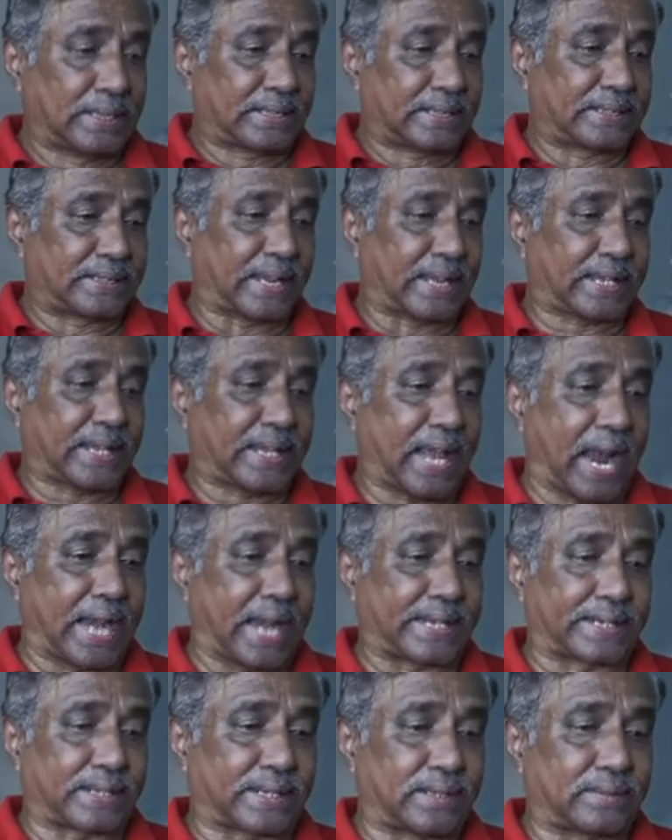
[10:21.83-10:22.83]
the
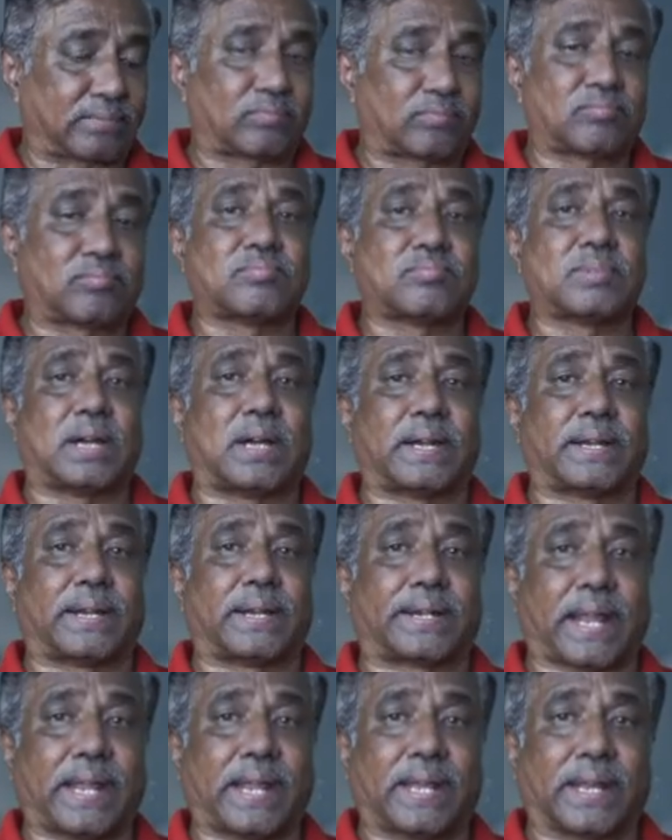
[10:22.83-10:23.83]
cat and the
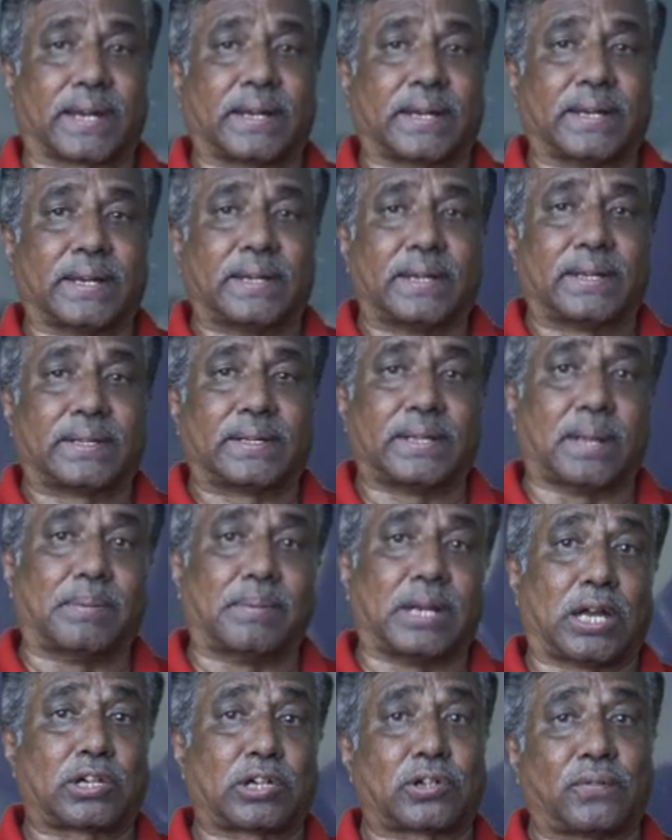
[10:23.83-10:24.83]
tiger, they
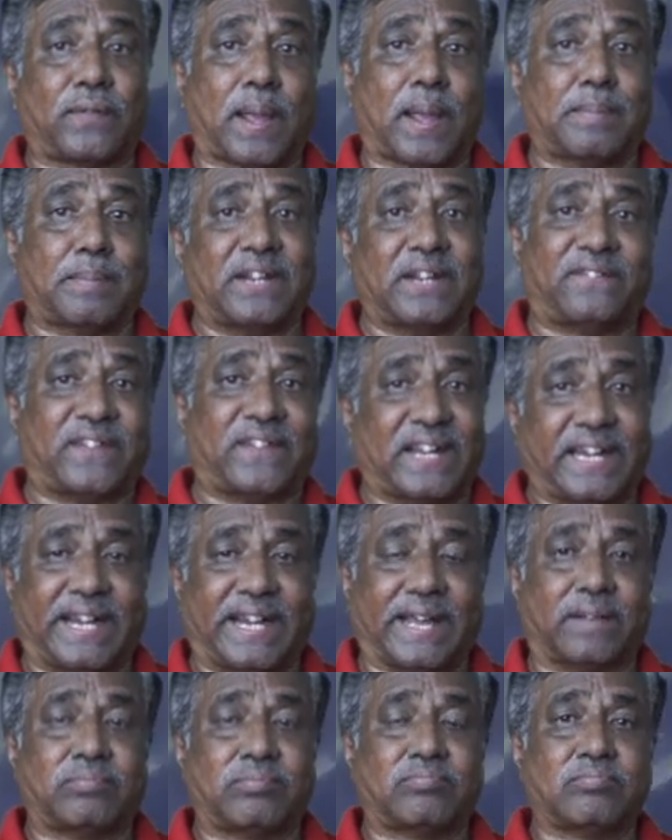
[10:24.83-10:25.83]
belong to family
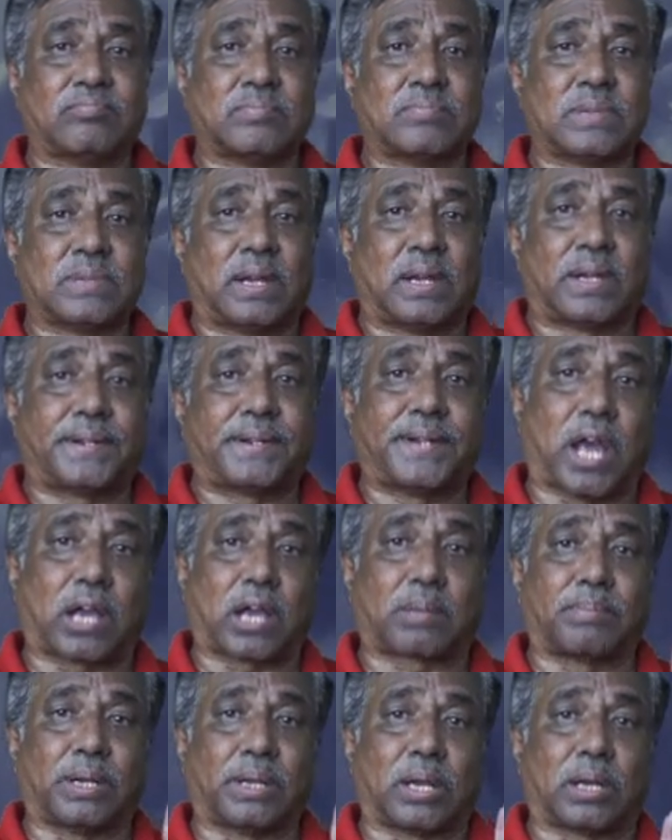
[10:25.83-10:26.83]
Felidae.
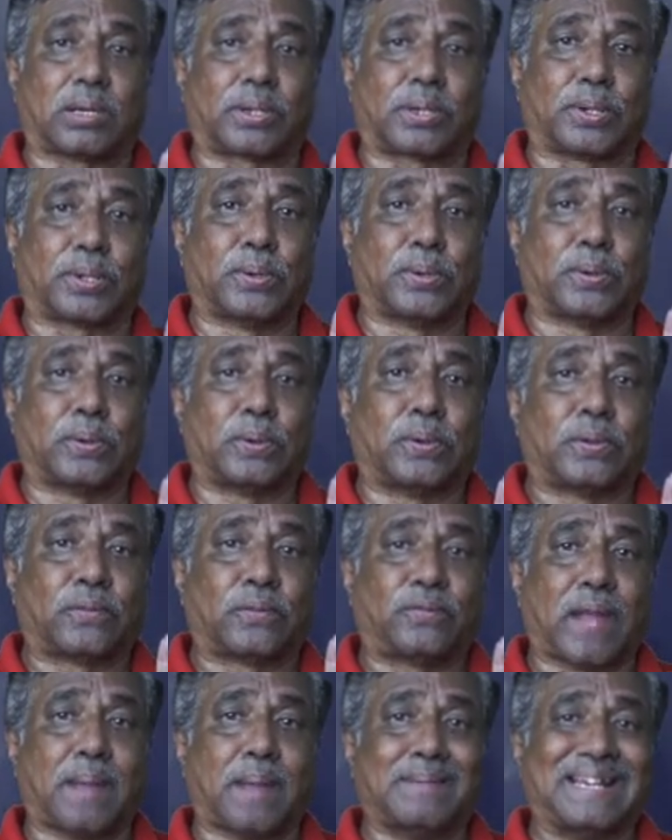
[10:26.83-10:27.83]
Dog belong to
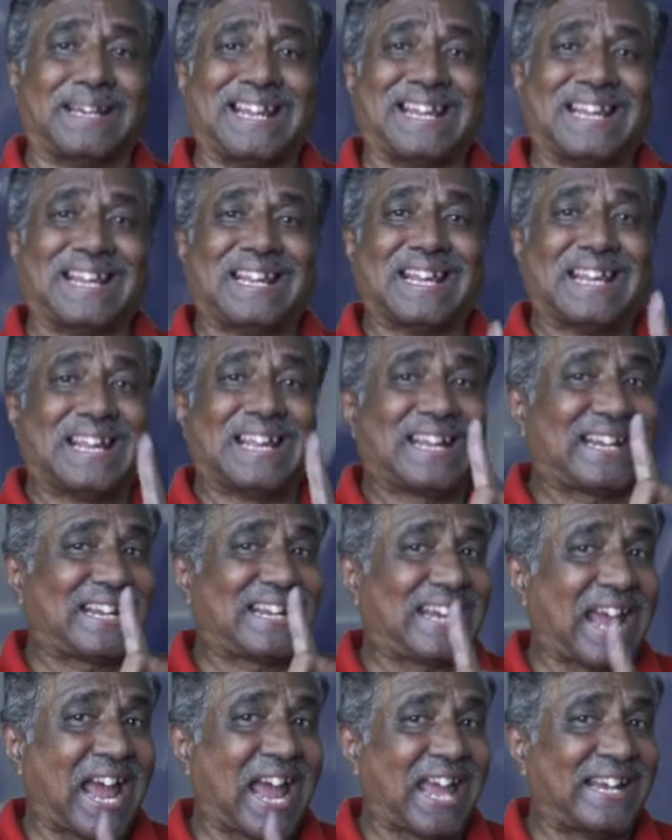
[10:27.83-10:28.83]
family
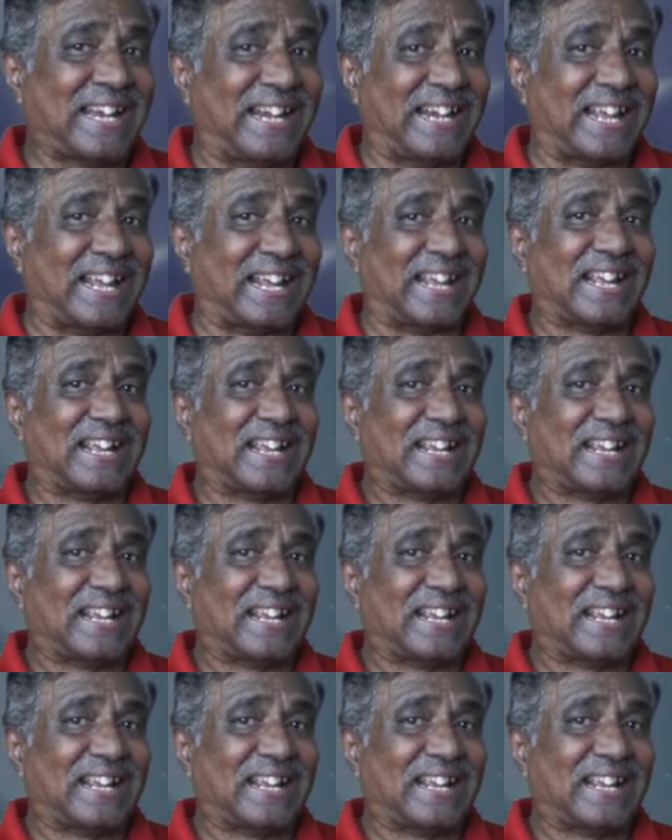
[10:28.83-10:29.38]
Canidae.